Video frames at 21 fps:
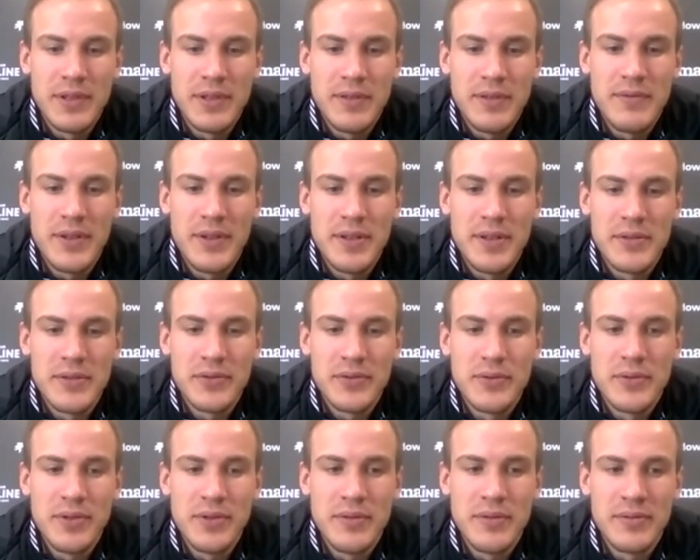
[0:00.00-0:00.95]
Everything's
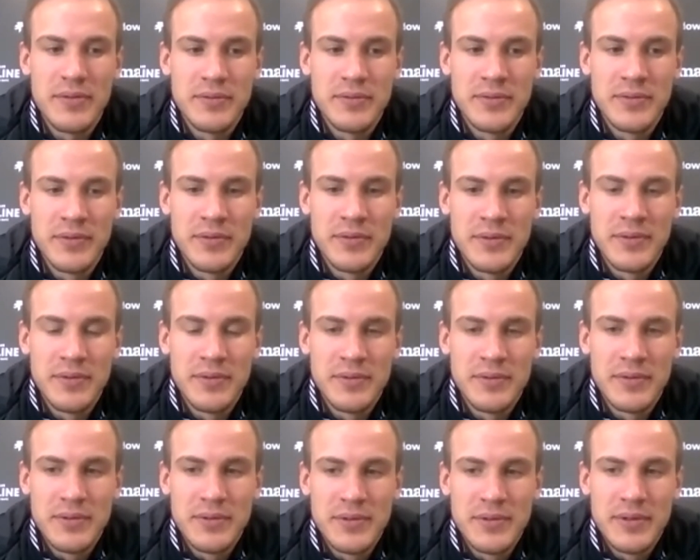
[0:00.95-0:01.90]
good,
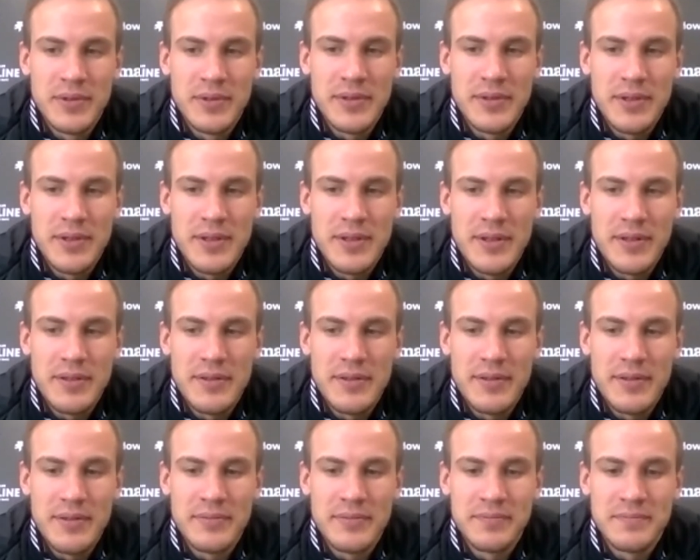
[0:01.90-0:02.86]

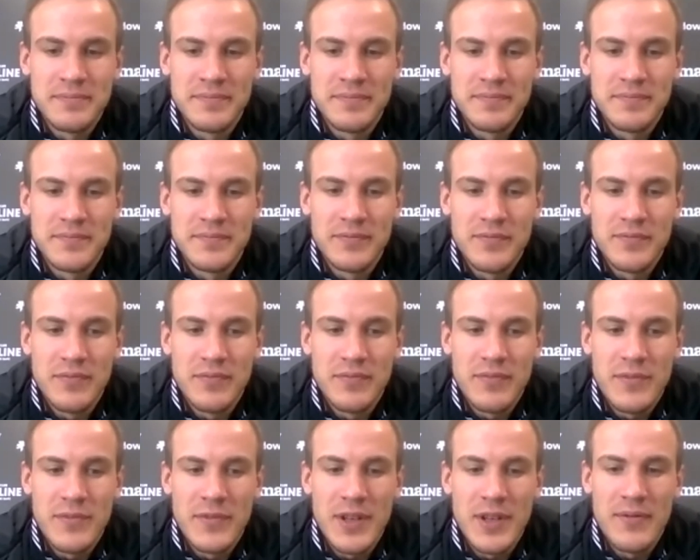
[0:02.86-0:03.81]
and
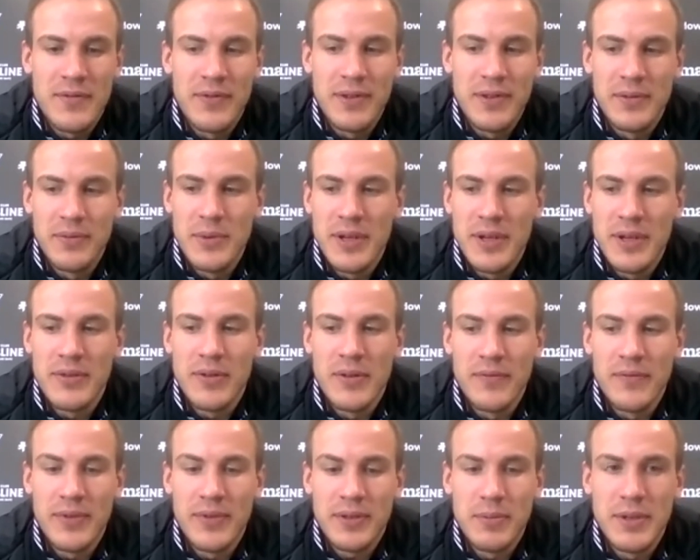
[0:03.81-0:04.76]
I feel very
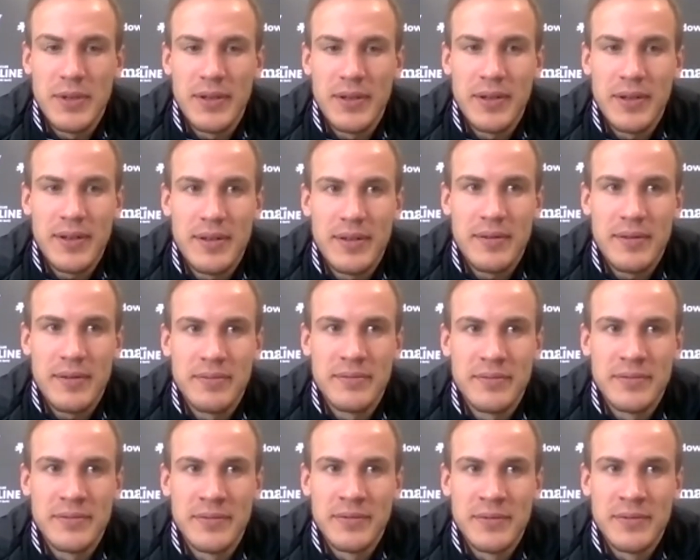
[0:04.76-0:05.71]
comfortable here,
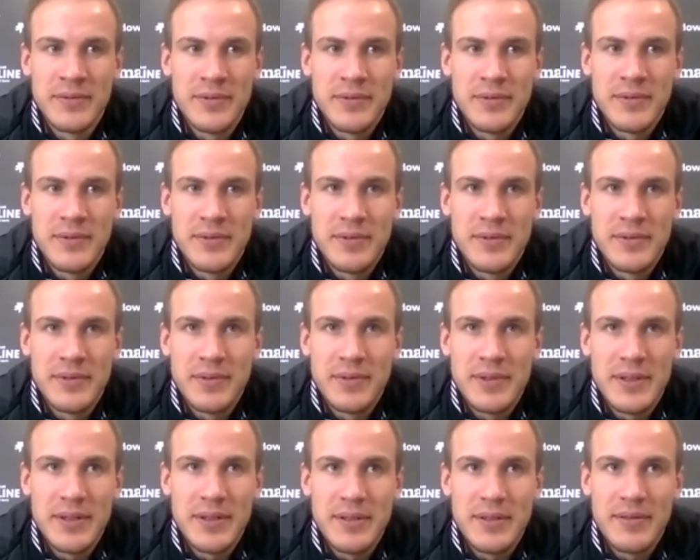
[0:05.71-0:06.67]

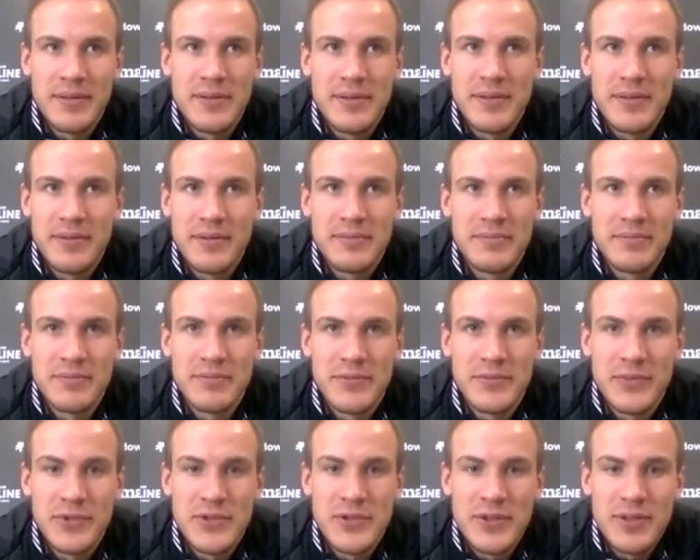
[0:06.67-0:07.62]
and
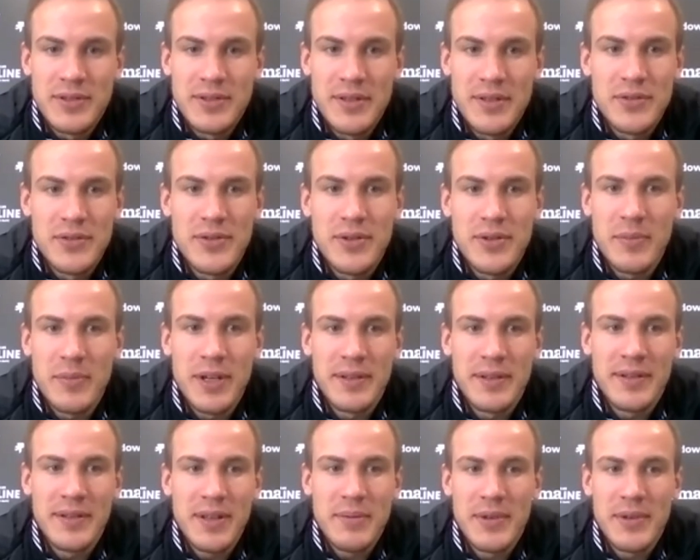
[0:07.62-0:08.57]
just enjoying my
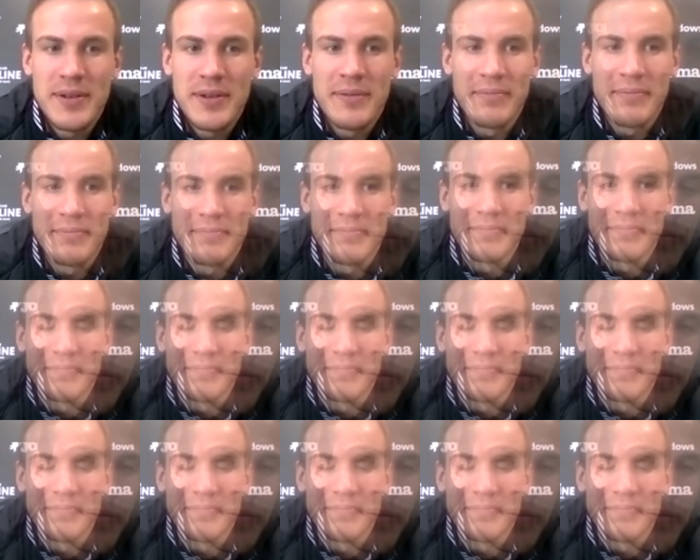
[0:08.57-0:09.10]
time here.